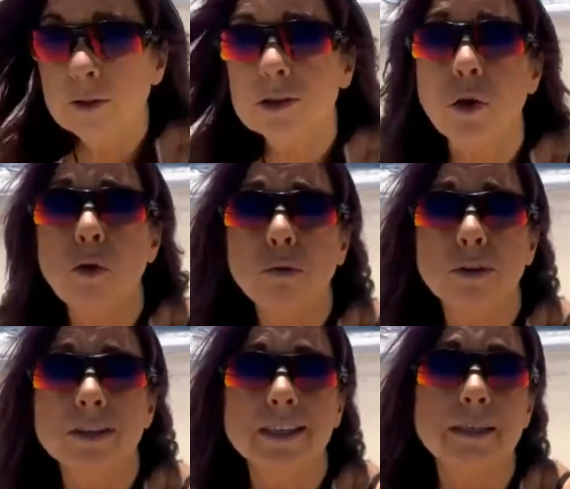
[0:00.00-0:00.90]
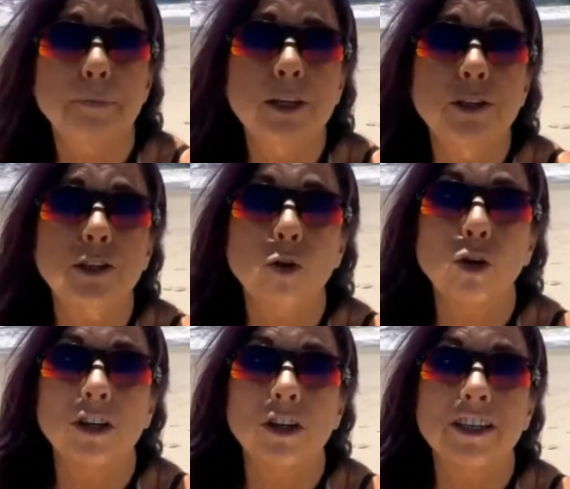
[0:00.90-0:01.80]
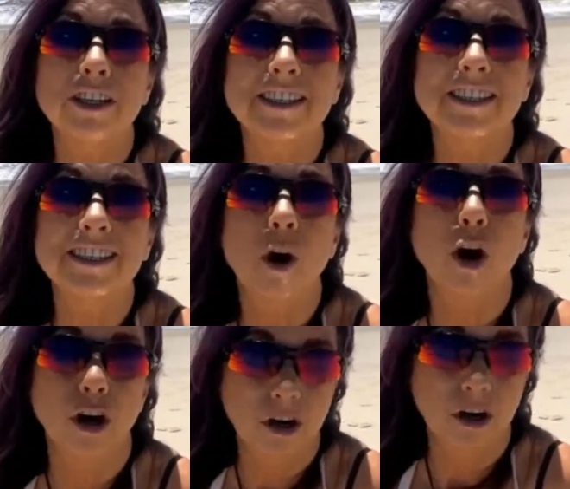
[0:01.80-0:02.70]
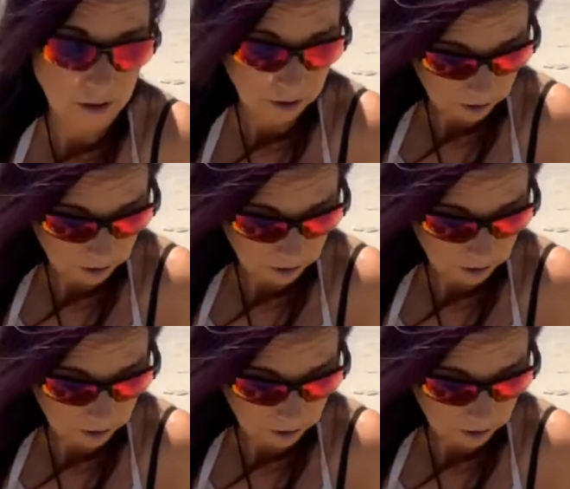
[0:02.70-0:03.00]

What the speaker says: gonna do this old one that says beach yoga because here we are